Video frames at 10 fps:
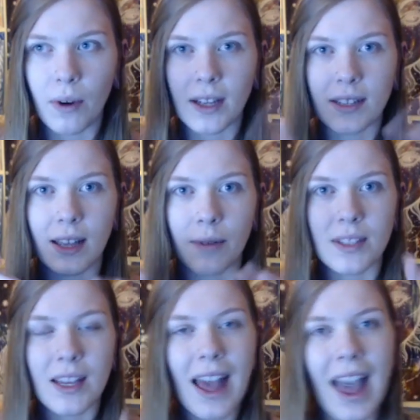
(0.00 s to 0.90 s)
point because I
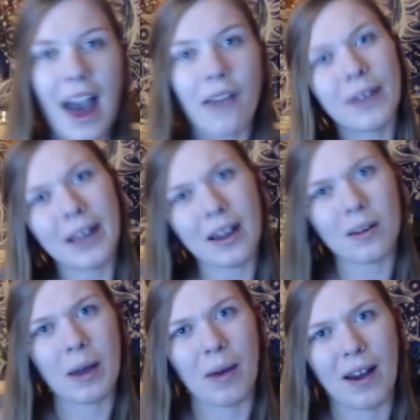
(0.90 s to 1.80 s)
was halfway out of
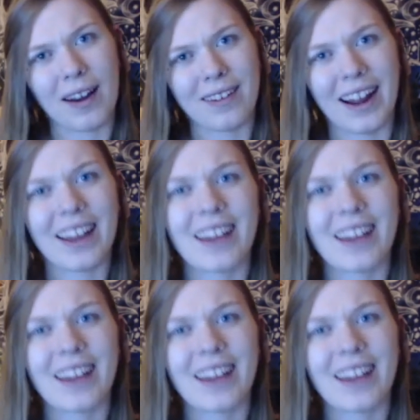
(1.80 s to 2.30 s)
my body, right?